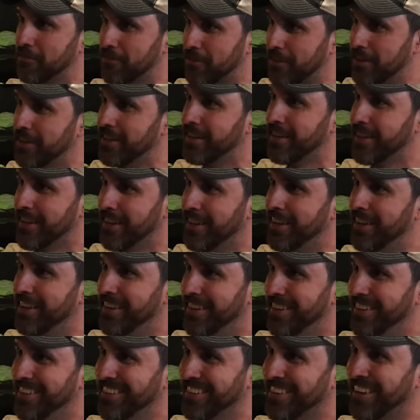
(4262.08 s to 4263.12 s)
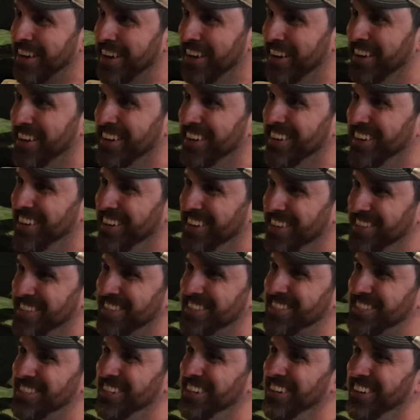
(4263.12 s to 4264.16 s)
different. Yes. Yeah.
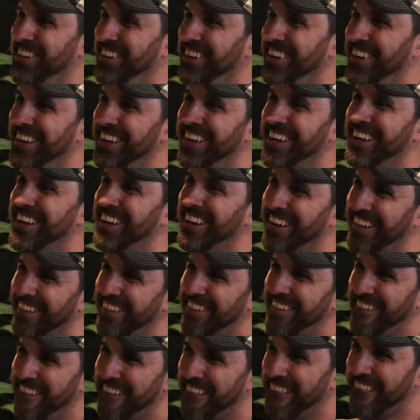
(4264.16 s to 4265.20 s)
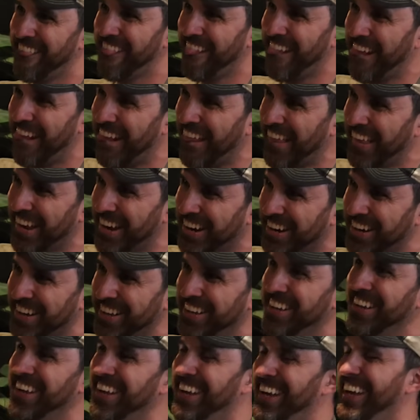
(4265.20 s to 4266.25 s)
he, he needs to pick it up a little bit